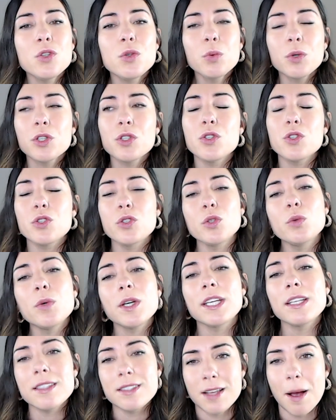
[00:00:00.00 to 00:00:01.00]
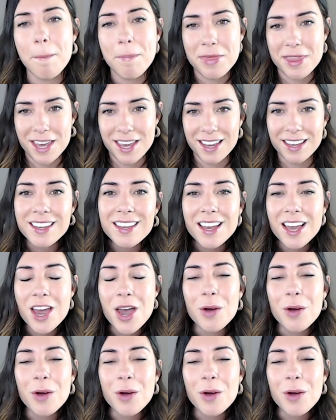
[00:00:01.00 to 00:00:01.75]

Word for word: you were doing something